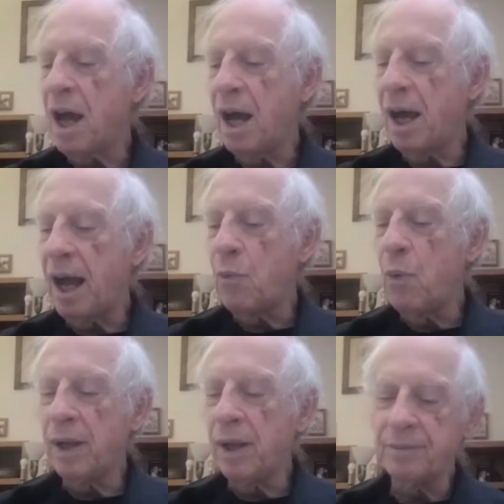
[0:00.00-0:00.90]
uh,
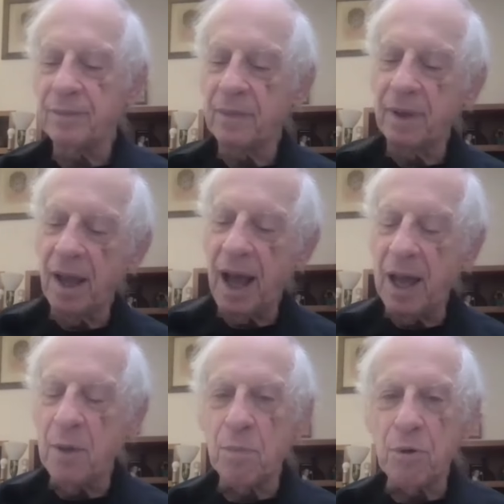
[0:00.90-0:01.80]
well i
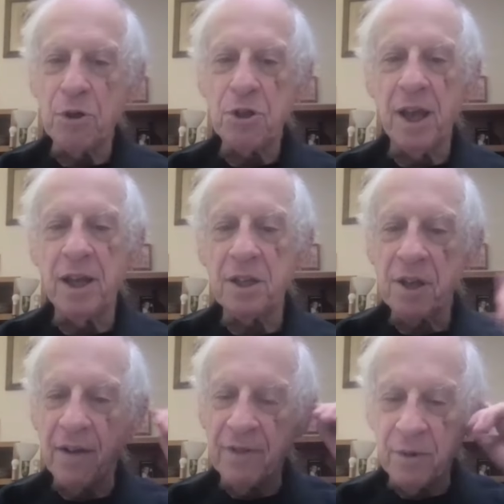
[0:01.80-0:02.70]
appreciate his
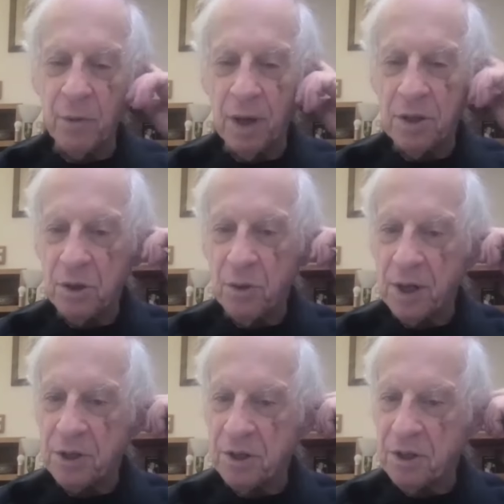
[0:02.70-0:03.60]
having raised the
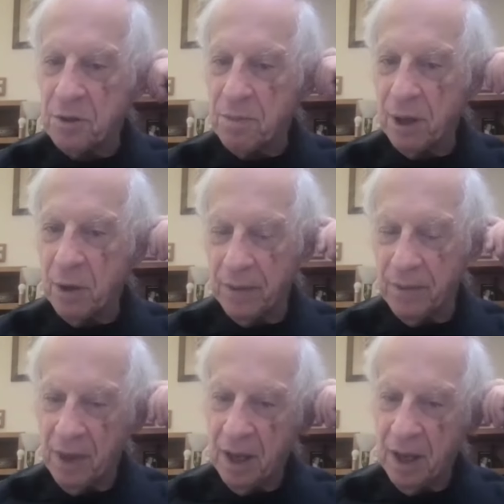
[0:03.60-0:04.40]
question it's a big one